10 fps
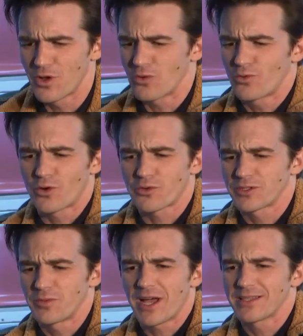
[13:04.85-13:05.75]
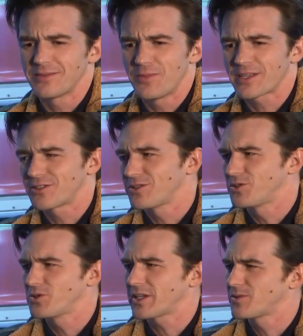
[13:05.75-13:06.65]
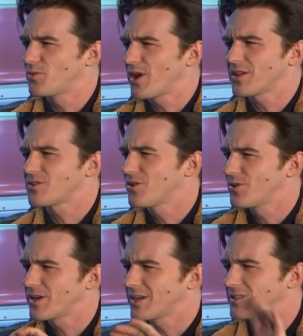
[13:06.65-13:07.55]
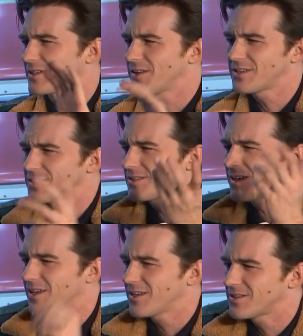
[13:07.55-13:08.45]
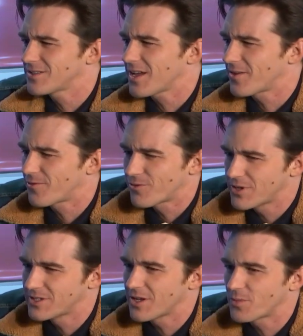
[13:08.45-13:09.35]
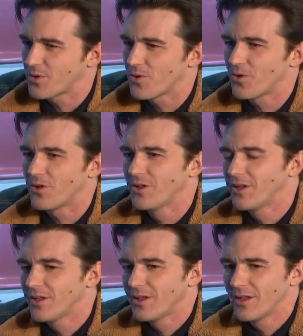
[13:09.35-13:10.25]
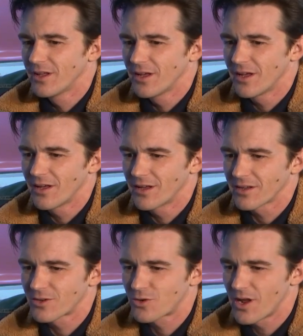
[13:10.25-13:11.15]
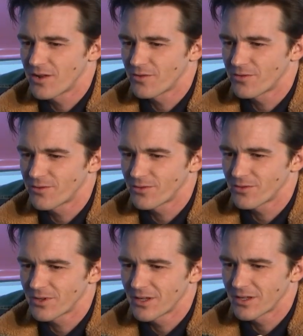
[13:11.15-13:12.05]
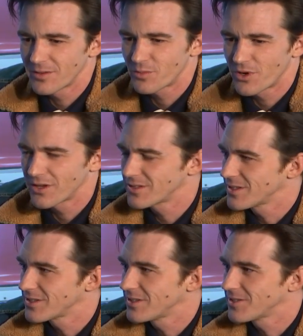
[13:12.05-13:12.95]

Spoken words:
go work with some guys in Mexico, do like some reggaeton kind of stuff. It's just like, it just kind of frees up the whole creative process.